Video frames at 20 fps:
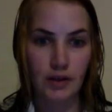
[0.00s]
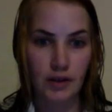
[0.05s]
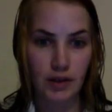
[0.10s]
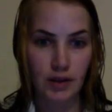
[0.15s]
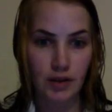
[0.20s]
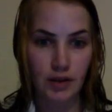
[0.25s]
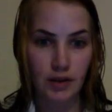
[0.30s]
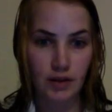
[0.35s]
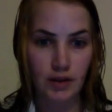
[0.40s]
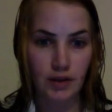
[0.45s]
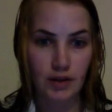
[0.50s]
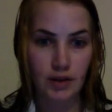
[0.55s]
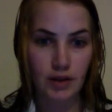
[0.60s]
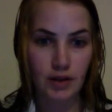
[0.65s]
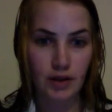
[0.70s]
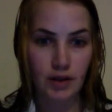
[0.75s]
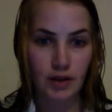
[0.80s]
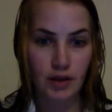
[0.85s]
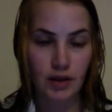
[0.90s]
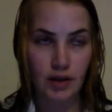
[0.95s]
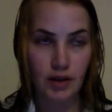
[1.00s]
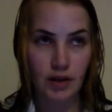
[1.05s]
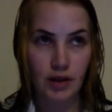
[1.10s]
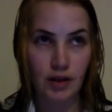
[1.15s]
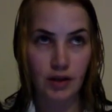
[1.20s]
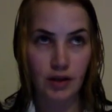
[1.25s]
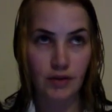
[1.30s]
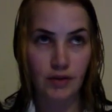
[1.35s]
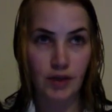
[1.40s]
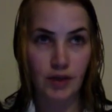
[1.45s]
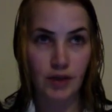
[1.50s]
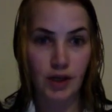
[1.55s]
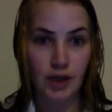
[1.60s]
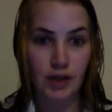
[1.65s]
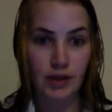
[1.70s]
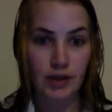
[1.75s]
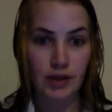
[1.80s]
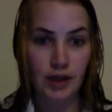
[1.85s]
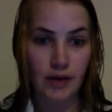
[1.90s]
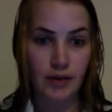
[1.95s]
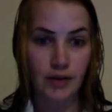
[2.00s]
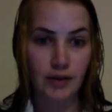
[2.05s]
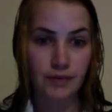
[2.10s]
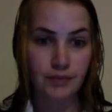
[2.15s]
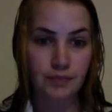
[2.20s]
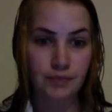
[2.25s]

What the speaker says: is end of day 7.